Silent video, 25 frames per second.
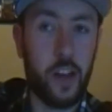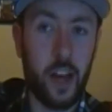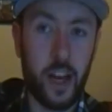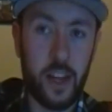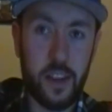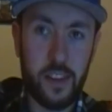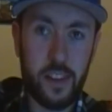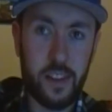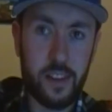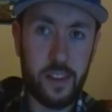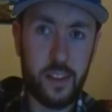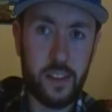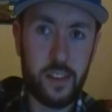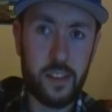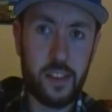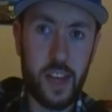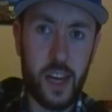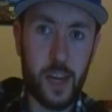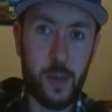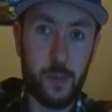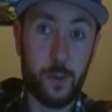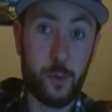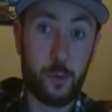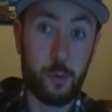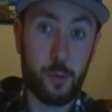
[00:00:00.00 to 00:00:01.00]
I think this
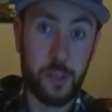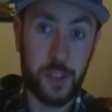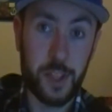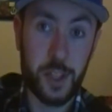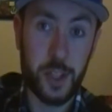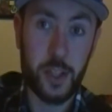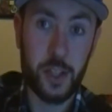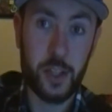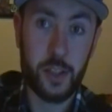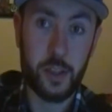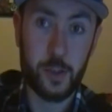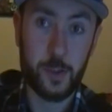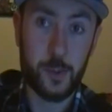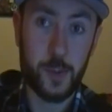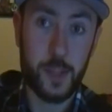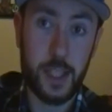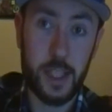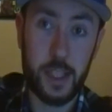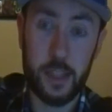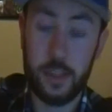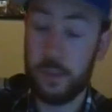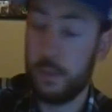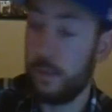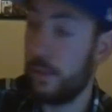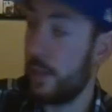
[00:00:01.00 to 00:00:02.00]
game is really good as
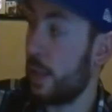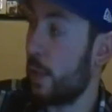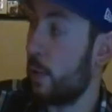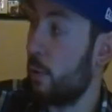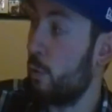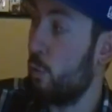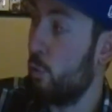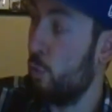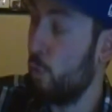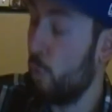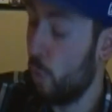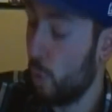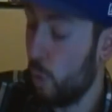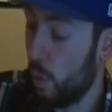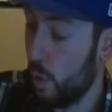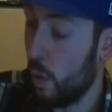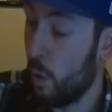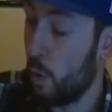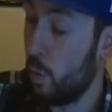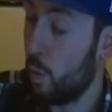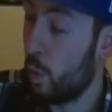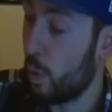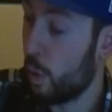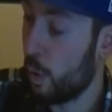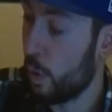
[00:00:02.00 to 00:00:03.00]
well. Like a,
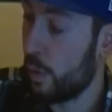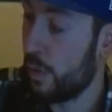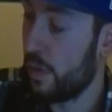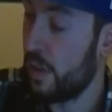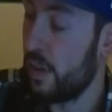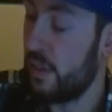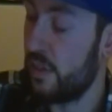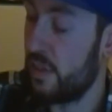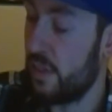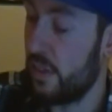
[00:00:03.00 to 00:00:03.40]
a worthy